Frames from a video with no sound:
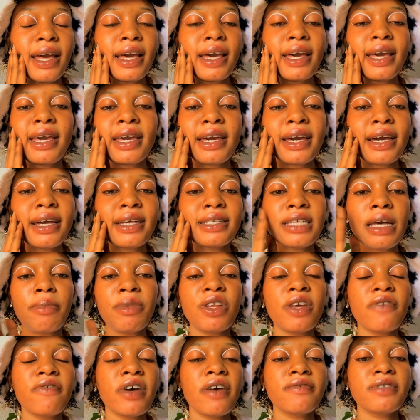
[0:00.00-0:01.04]
Hey guys, how many of
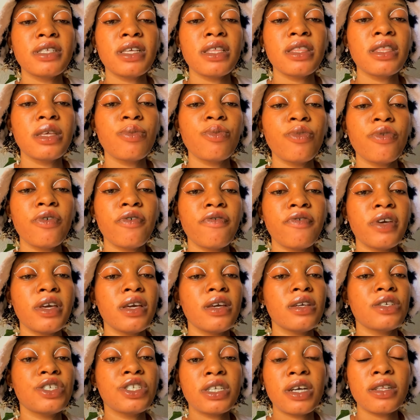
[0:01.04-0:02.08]
you have seen the movie
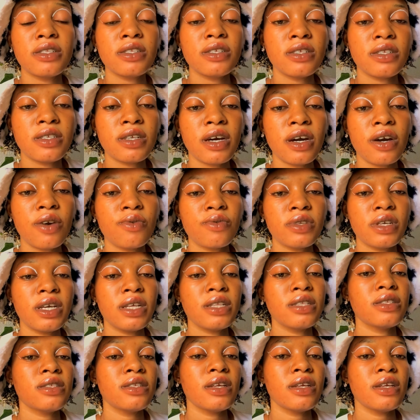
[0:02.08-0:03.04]
Shanty Town? It's a